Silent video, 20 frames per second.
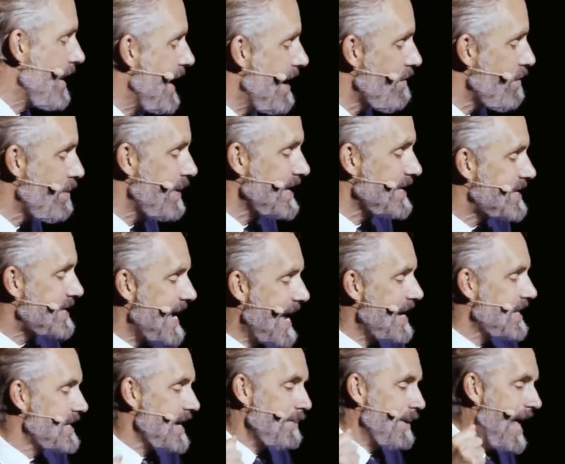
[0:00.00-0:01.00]
and everybody
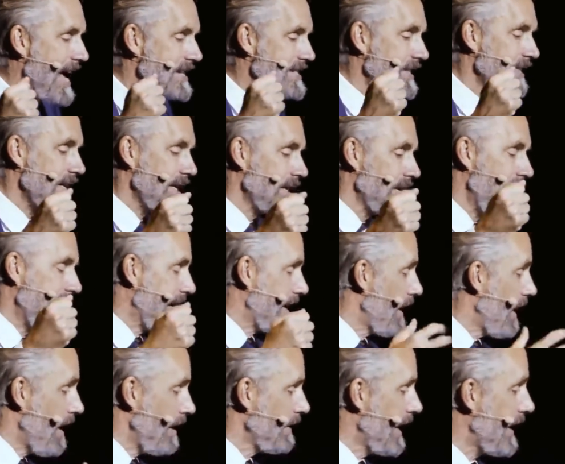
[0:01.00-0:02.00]
stands up and has a little like
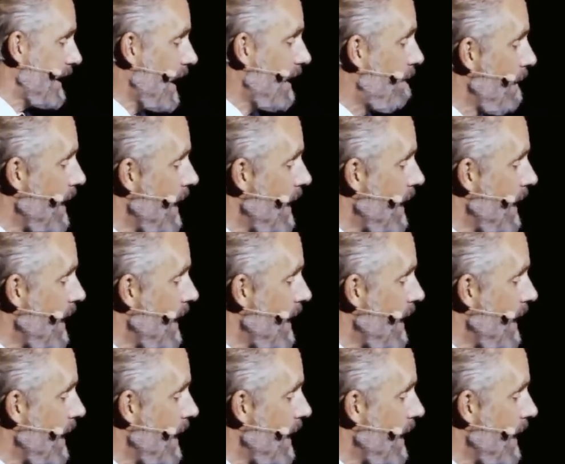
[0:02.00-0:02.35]
a